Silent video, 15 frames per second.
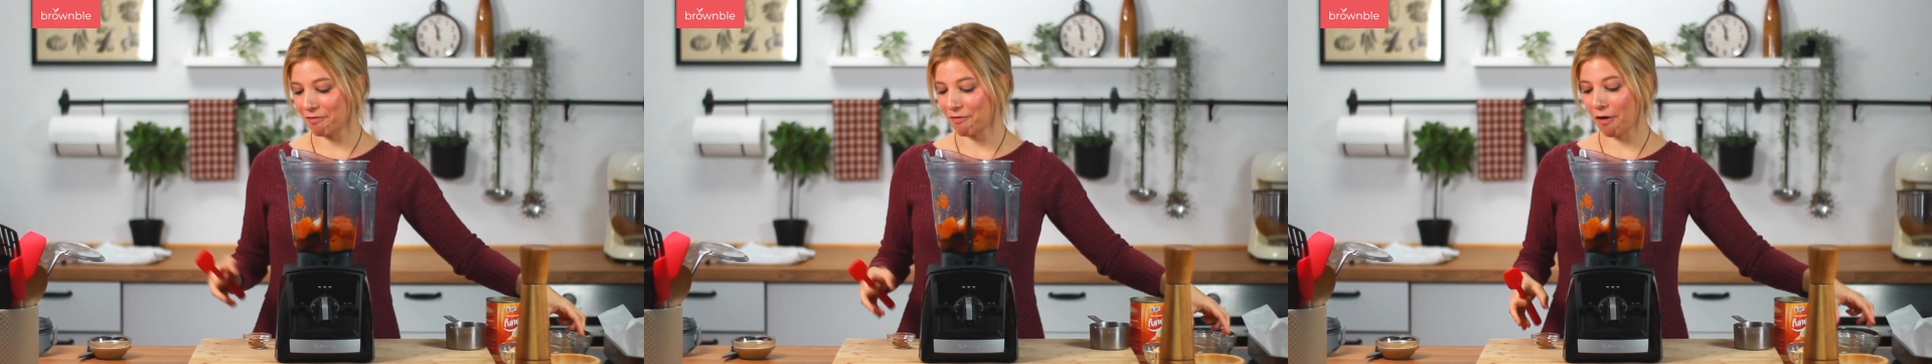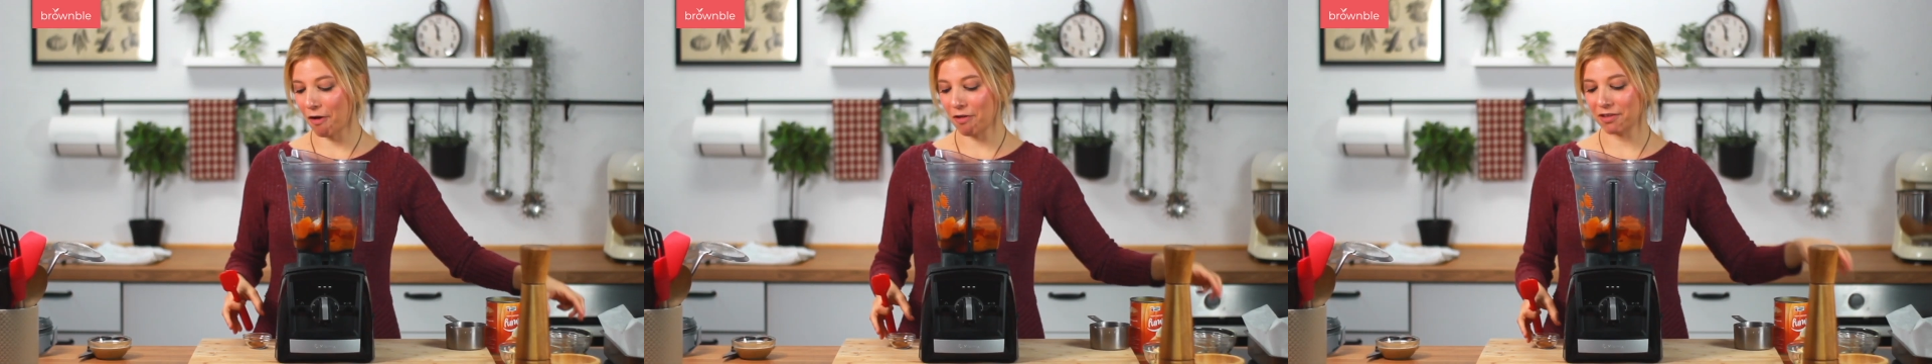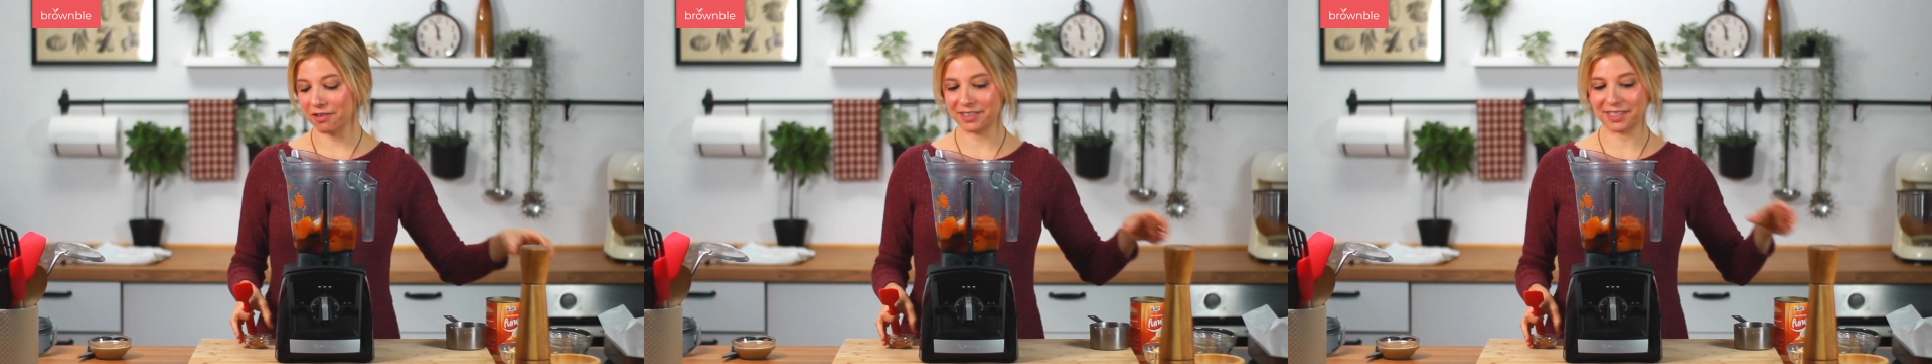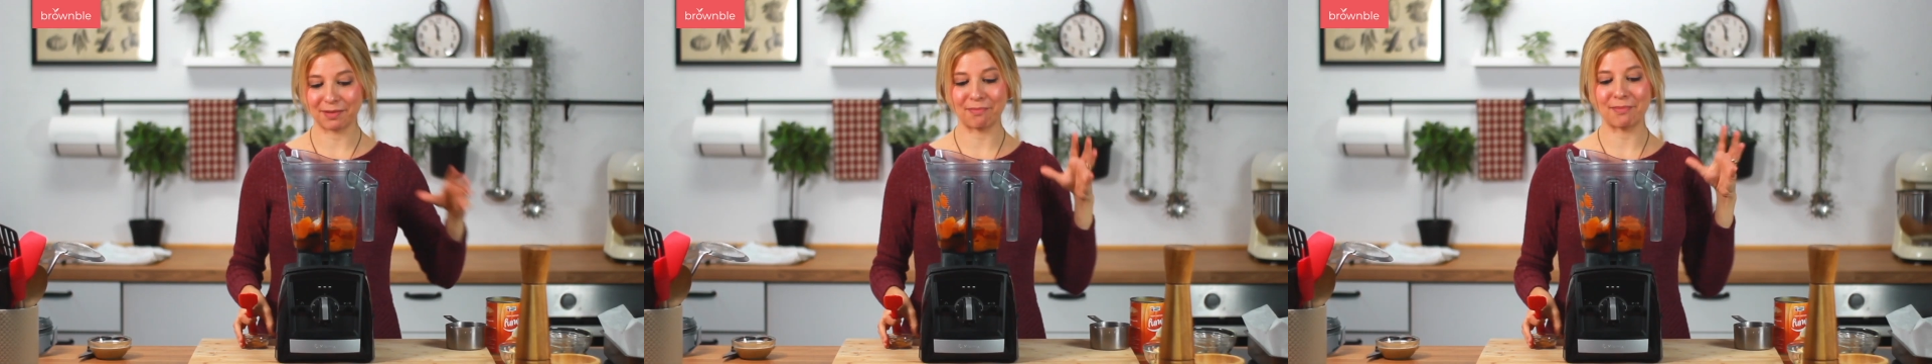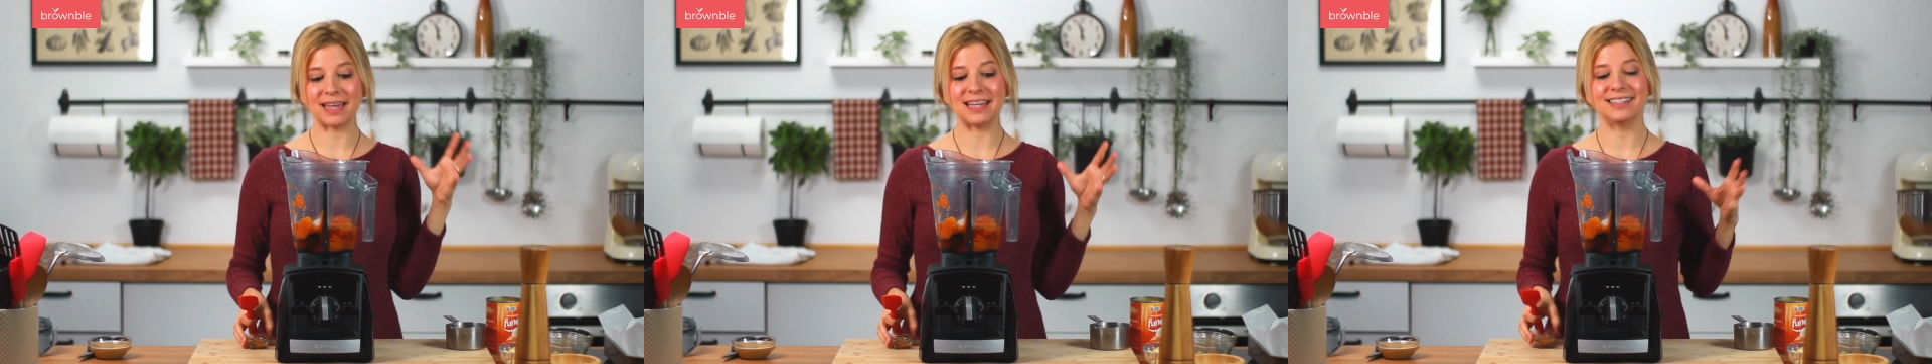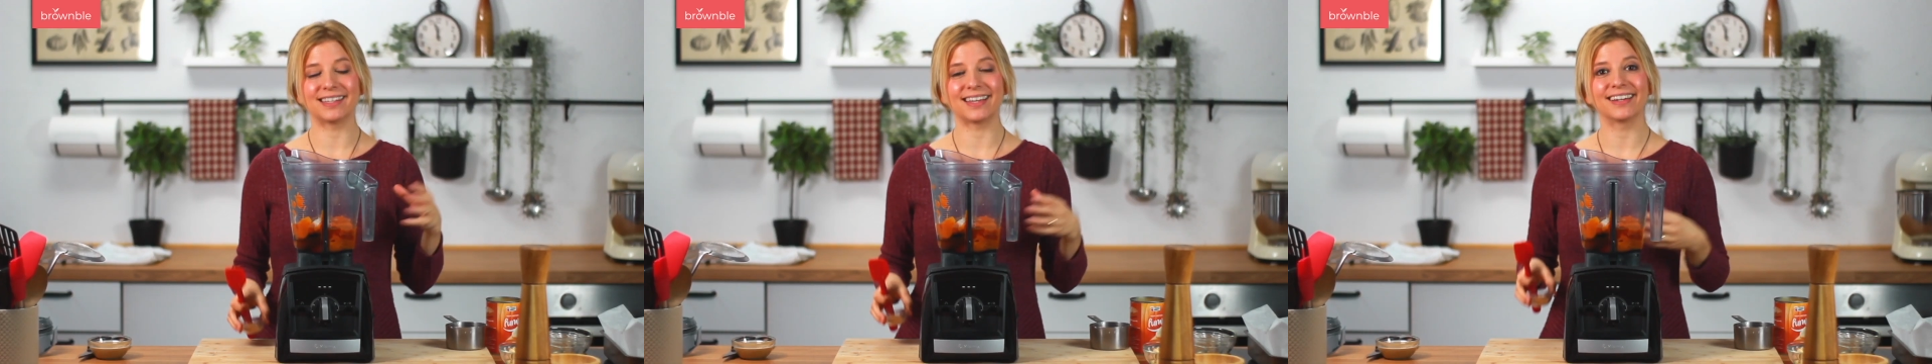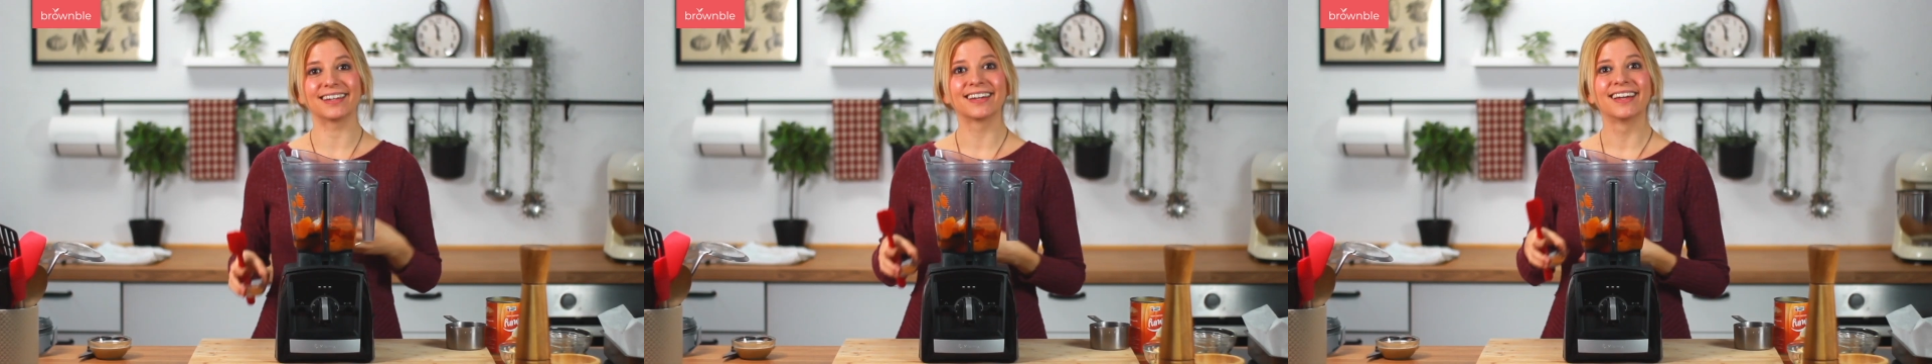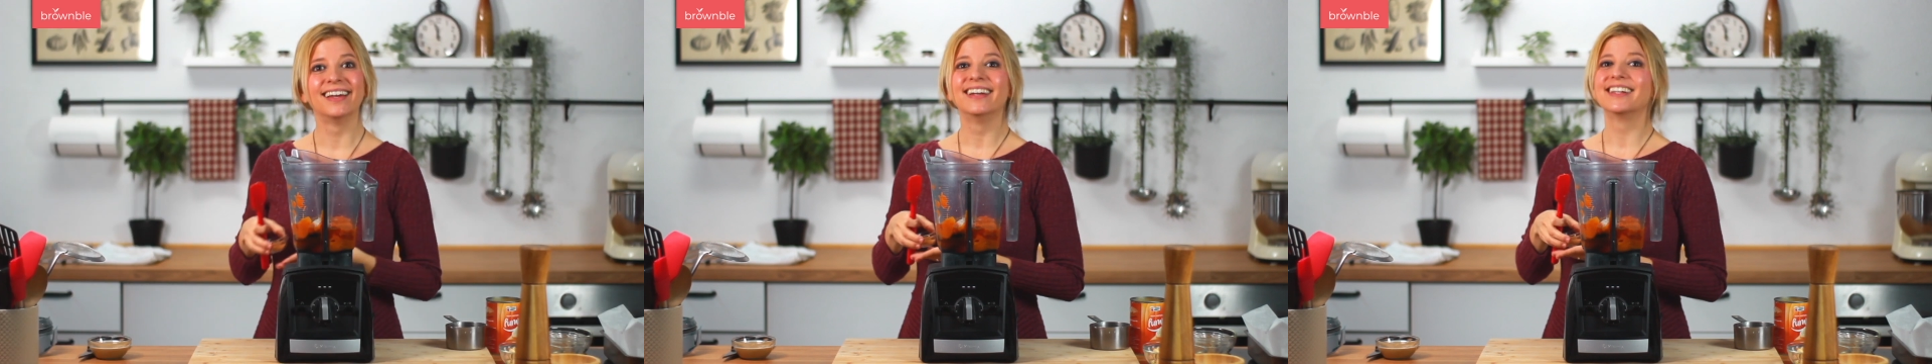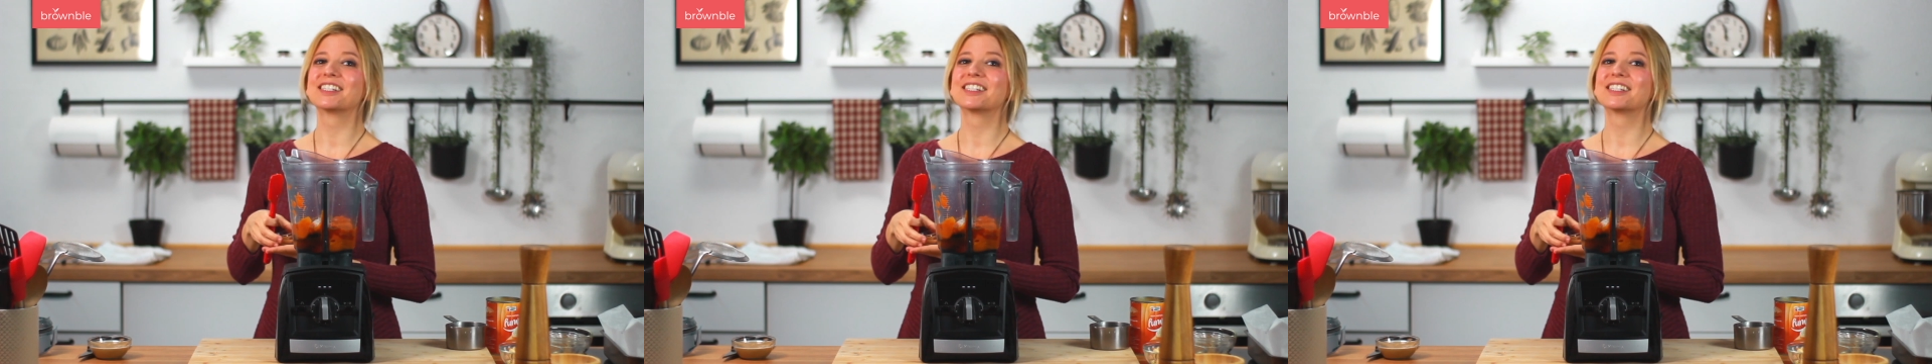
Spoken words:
fall. It's amazing.